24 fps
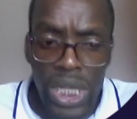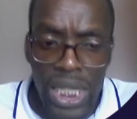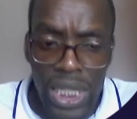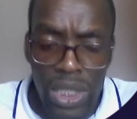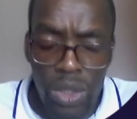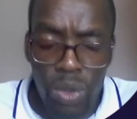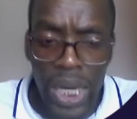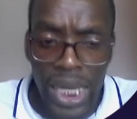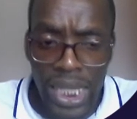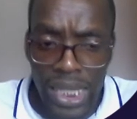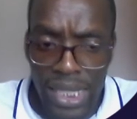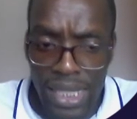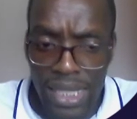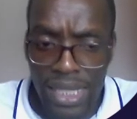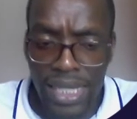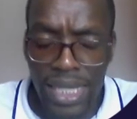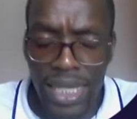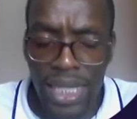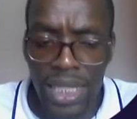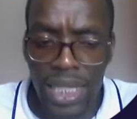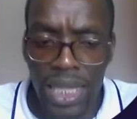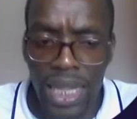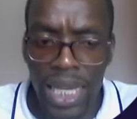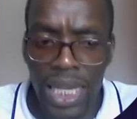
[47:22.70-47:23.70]
to
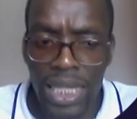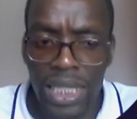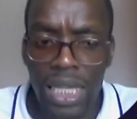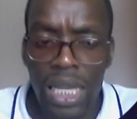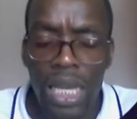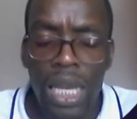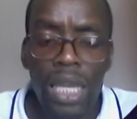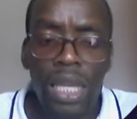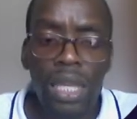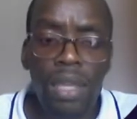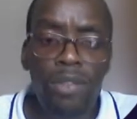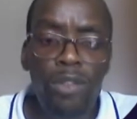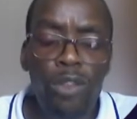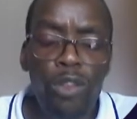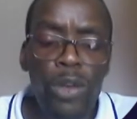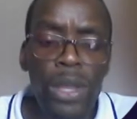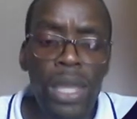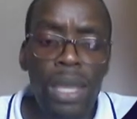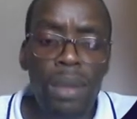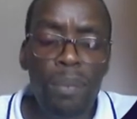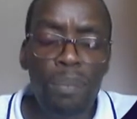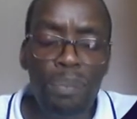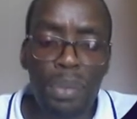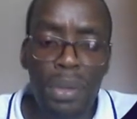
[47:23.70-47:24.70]
understand that if we
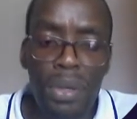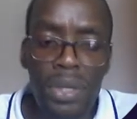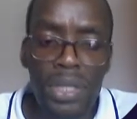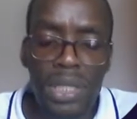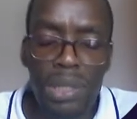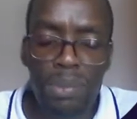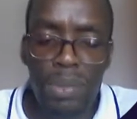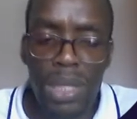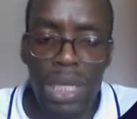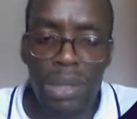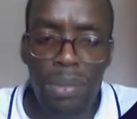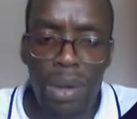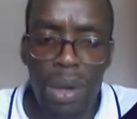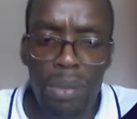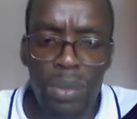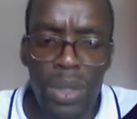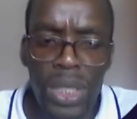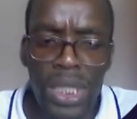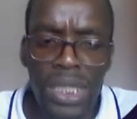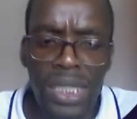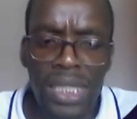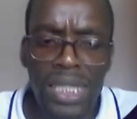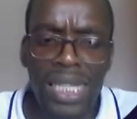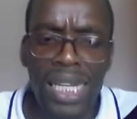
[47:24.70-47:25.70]
impose minimum
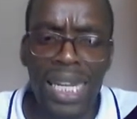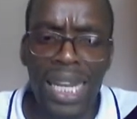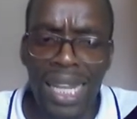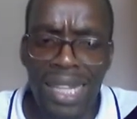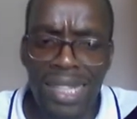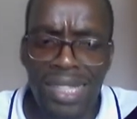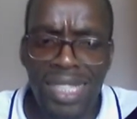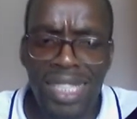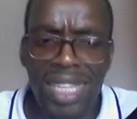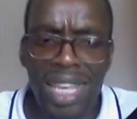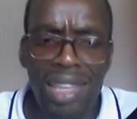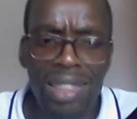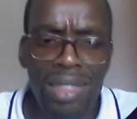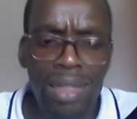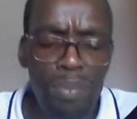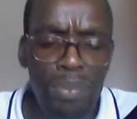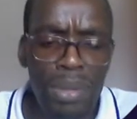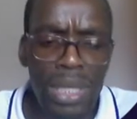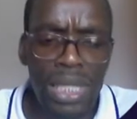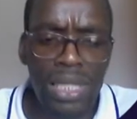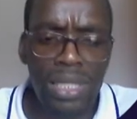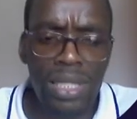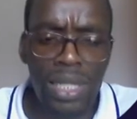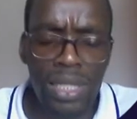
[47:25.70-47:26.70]
wages, let's say the
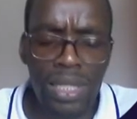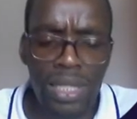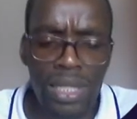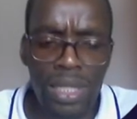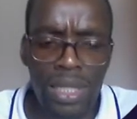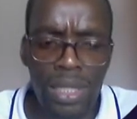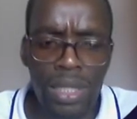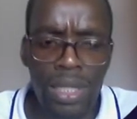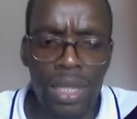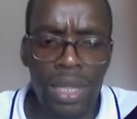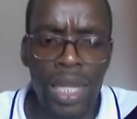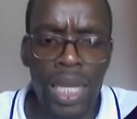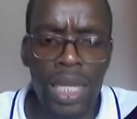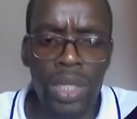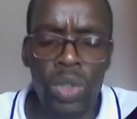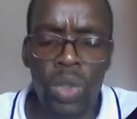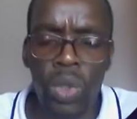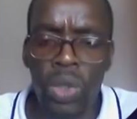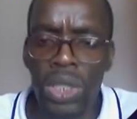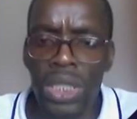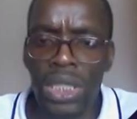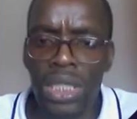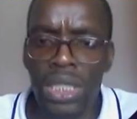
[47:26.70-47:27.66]
businesses, they don't